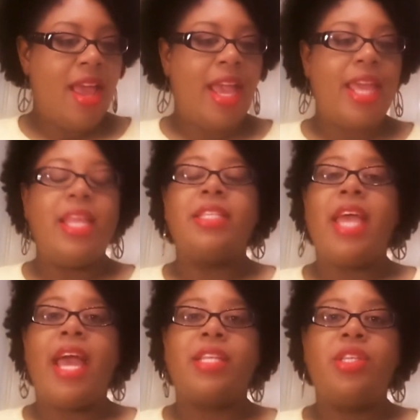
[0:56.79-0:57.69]
Any
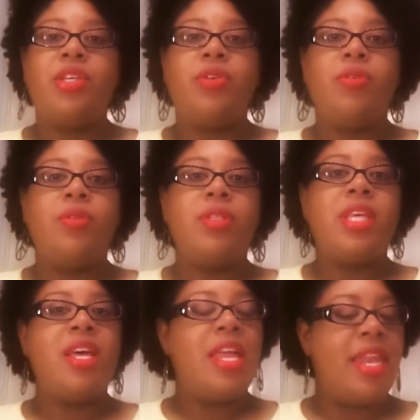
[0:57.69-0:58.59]

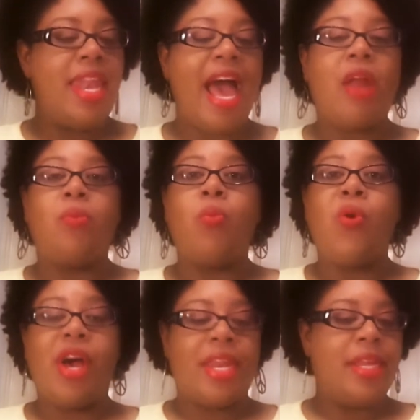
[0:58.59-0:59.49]
tattoos? Not
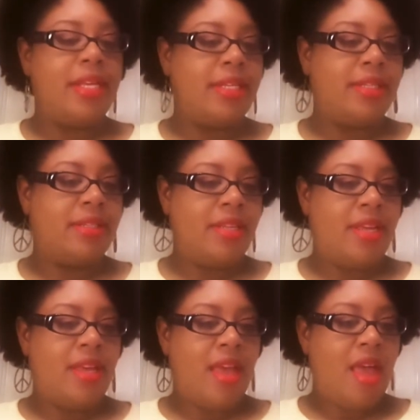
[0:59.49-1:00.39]
one.
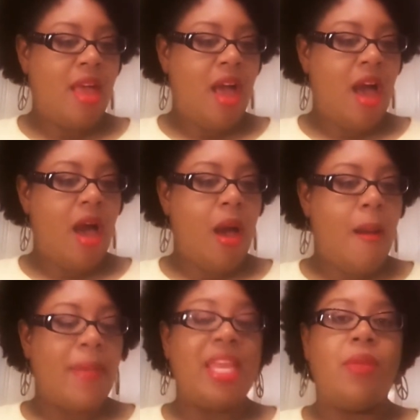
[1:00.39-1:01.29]

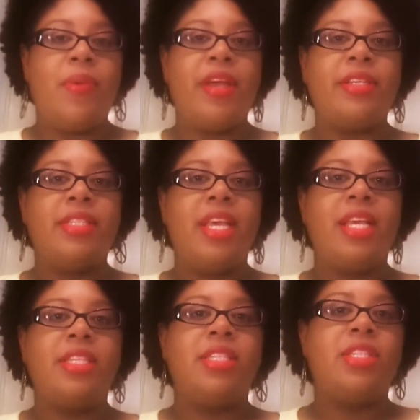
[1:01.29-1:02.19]
Any
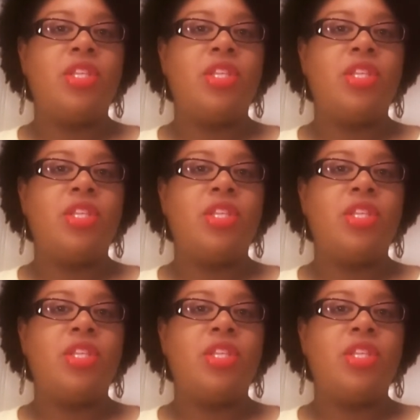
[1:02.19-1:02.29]
piercings?